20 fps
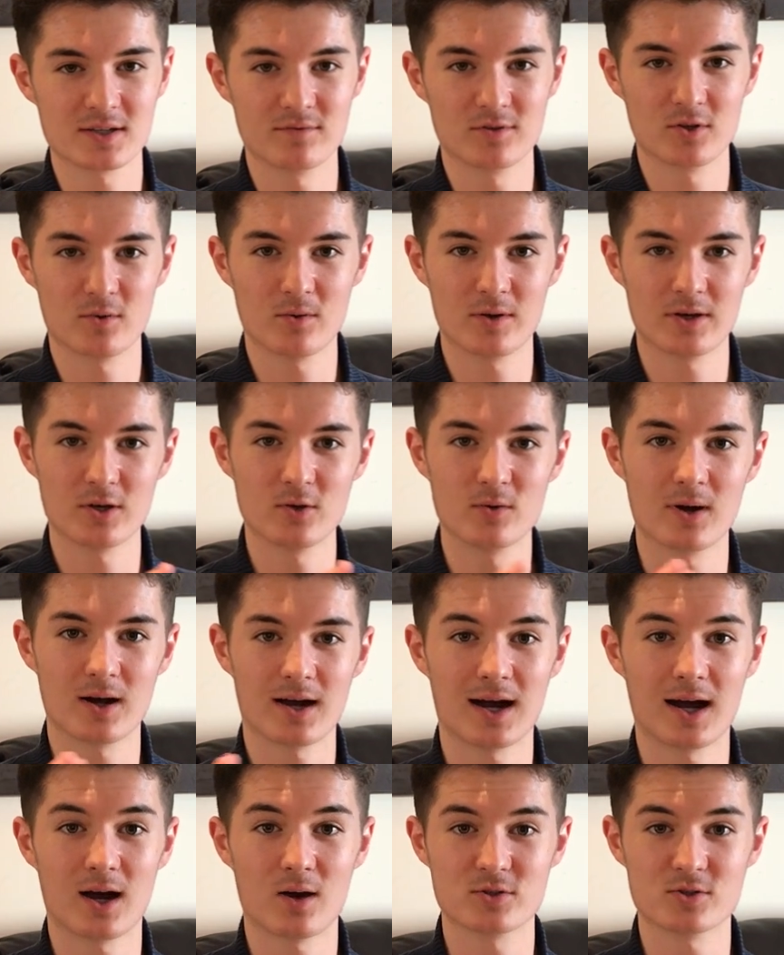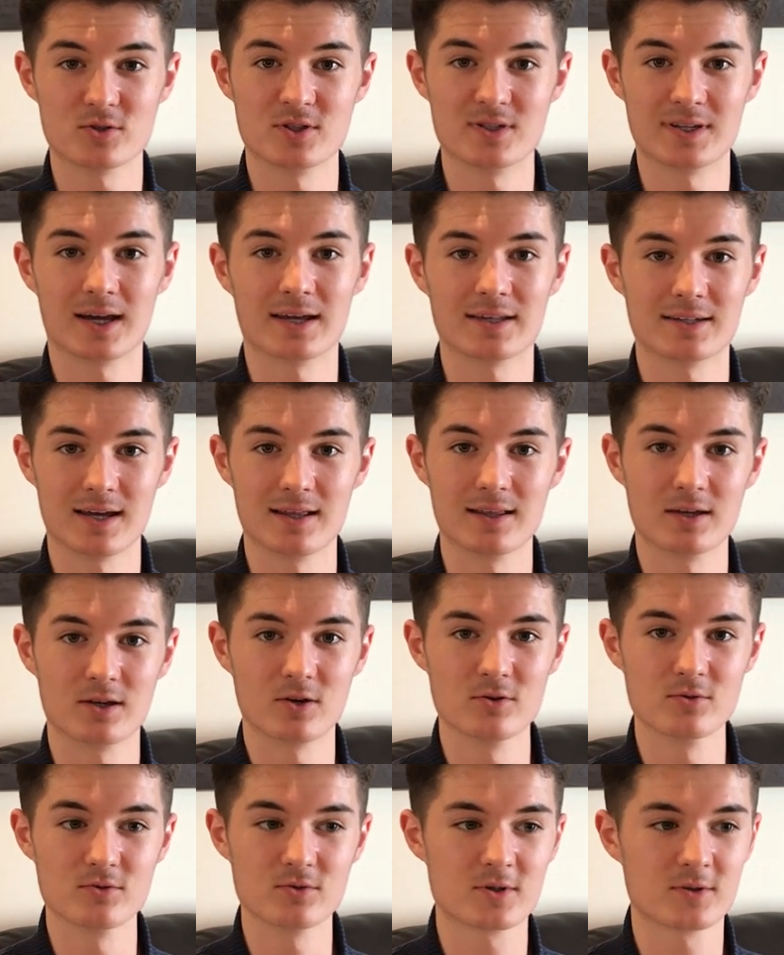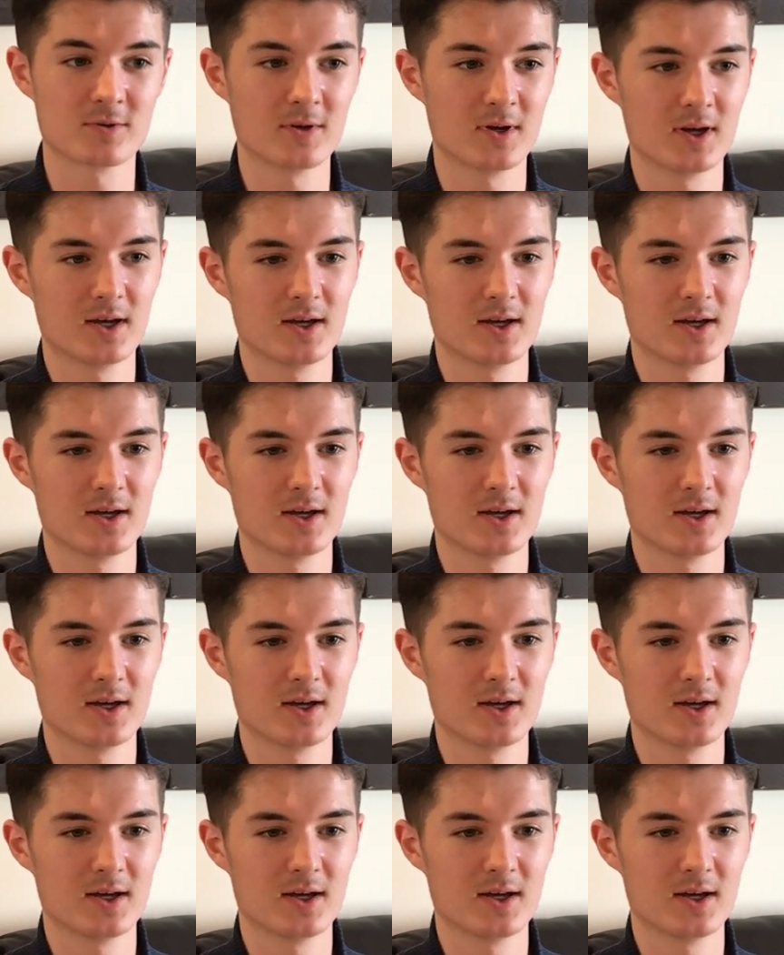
even though I knew how to set daily goals.